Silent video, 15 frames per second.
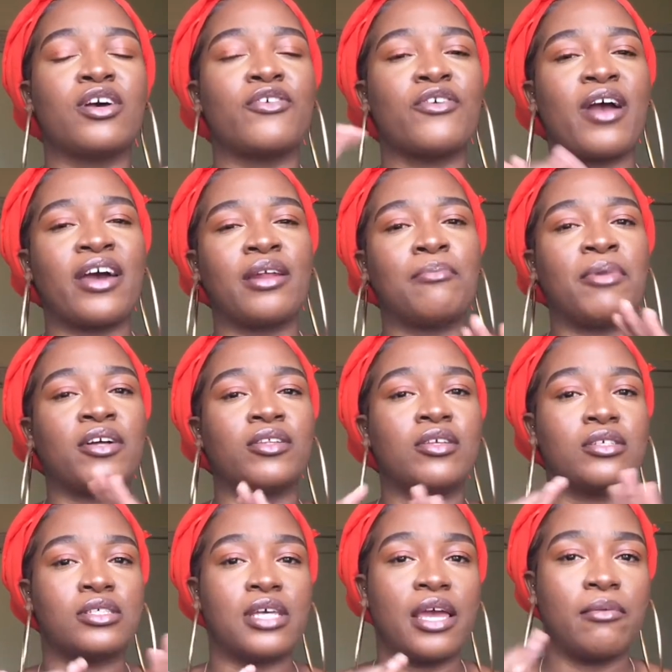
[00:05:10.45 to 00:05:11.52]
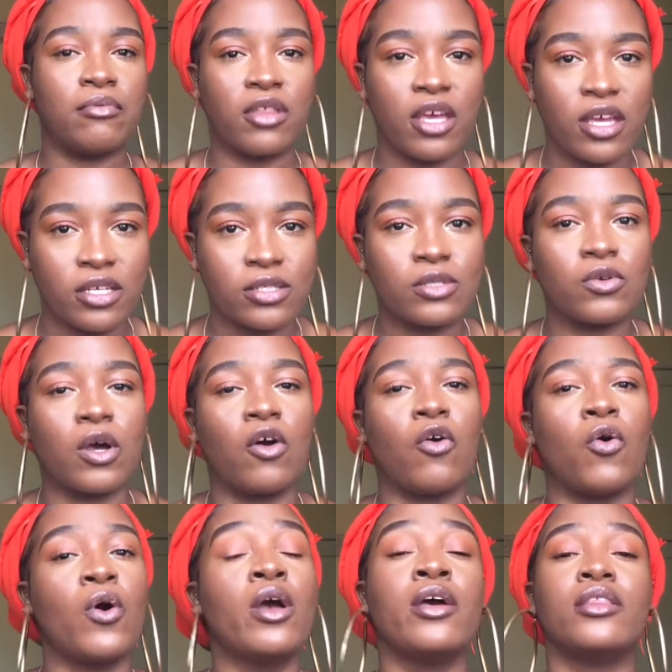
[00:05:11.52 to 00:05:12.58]
right about the same things
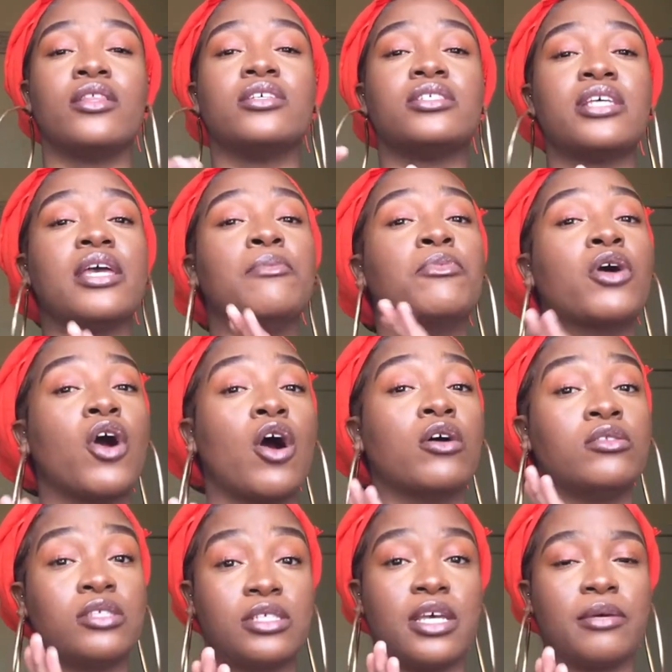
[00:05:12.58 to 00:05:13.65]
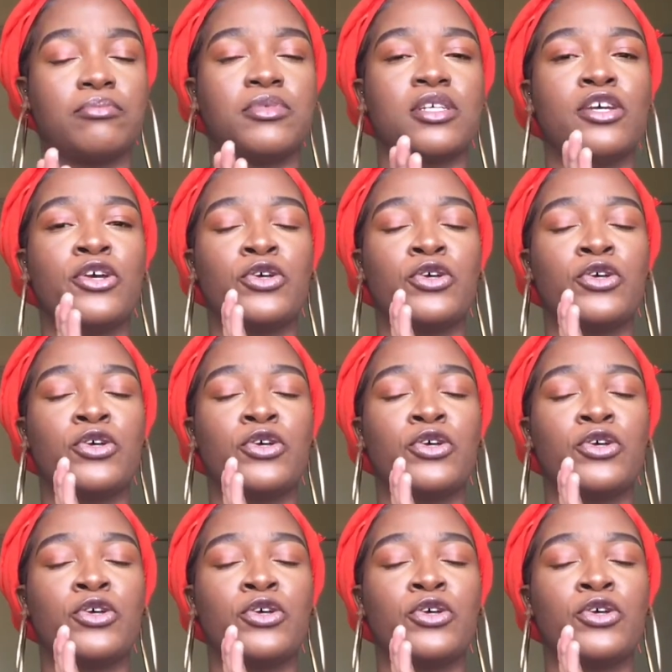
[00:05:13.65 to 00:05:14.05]
or the same concept.